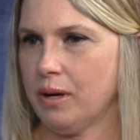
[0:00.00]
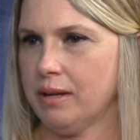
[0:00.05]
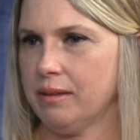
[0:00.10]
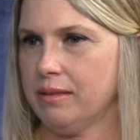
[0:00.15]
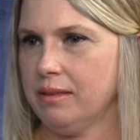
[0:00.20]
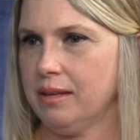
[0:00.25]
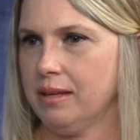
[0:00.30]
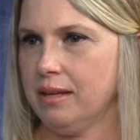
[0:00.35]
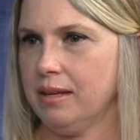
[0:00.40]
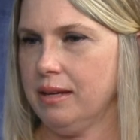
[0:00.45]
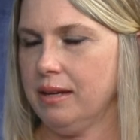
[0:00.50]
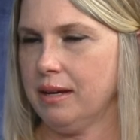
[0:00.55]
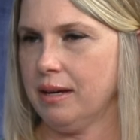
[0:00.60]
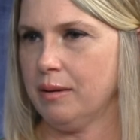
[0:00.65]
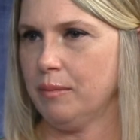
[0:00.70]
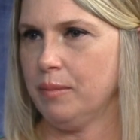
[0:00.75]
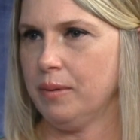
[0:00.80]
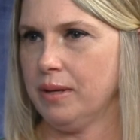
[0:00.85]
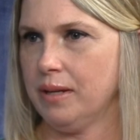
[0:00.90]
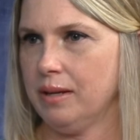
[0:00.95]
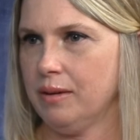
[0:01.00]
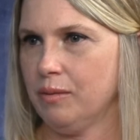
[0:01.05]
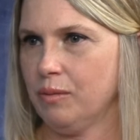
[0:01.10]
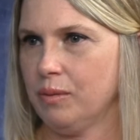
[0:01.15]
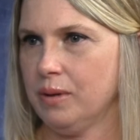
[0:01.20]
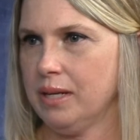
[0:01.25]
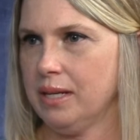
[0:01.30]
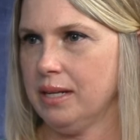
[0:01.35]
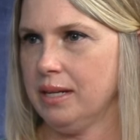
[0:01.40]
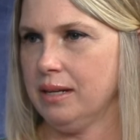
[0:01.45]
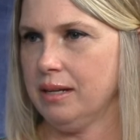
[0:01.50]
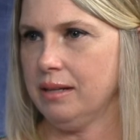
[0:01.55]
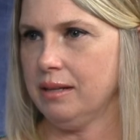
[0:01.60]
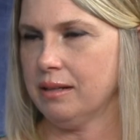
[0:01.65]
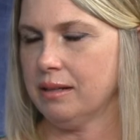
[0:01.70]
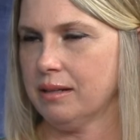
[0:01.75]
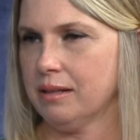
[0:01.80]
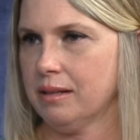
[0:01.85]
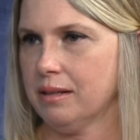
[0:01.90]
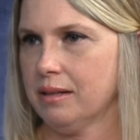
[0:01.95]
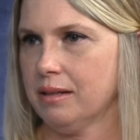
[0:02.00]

I think he had been reading